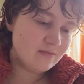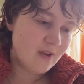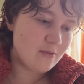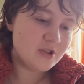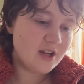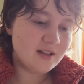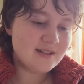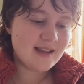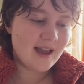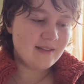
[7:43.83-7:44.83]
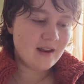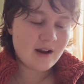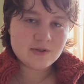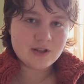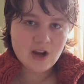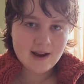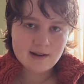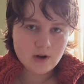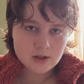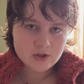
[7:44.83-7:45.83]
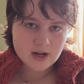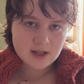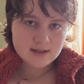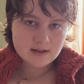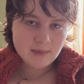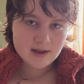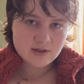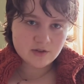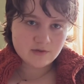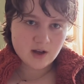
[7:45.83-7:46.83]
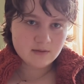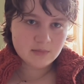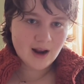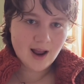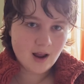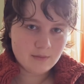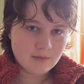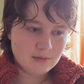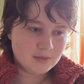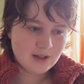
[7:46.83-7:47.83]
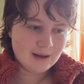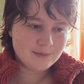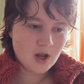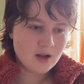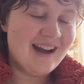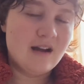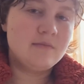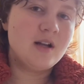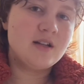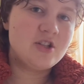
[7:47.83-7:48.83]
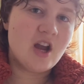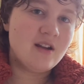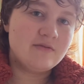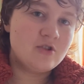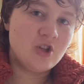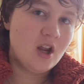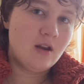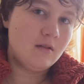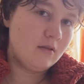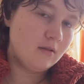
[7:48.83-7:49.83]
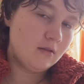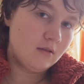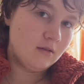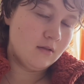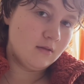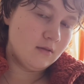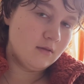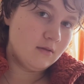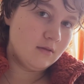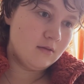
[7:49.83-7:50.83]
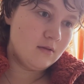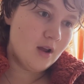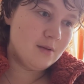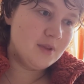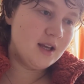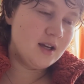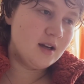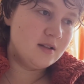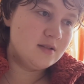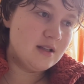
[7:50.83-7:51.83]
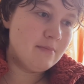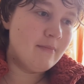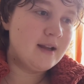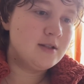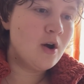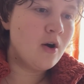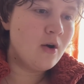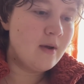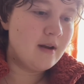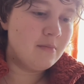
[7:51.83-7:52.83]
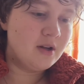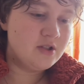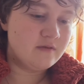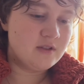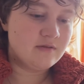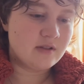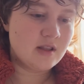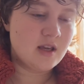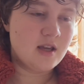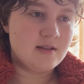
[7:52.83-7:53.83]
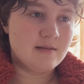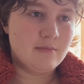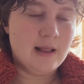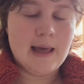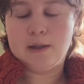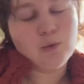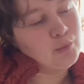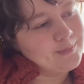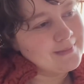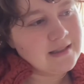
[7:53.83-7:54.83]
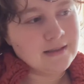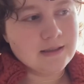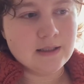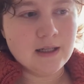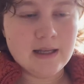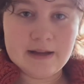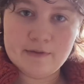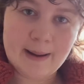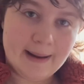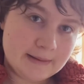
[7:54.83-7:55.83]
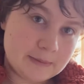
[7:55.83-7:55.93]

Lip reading: wish I could say that I was a jack of all trades and a master of none, but I'm not a jack of shit. I'm like a dip my toe in a bunch of different things and be like, ooh, never mind.